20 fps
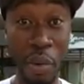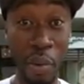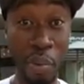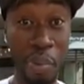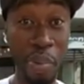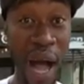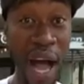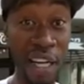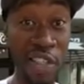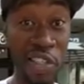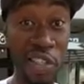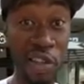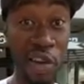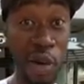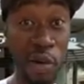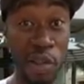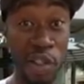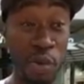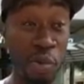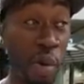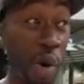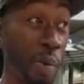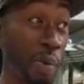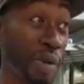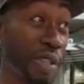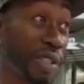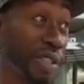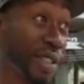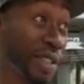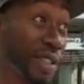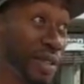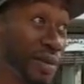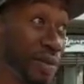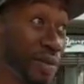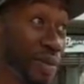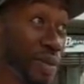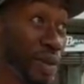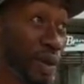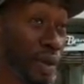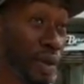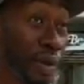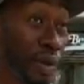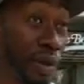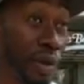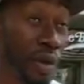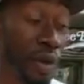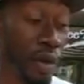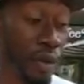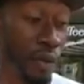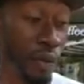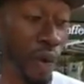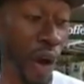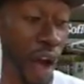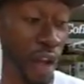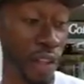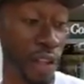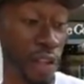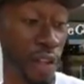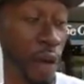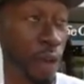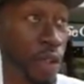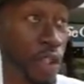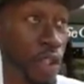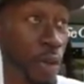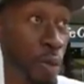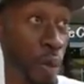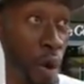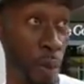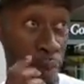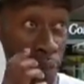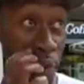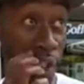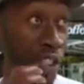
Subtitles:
Boxing knows his purpose. Father knows his purpose.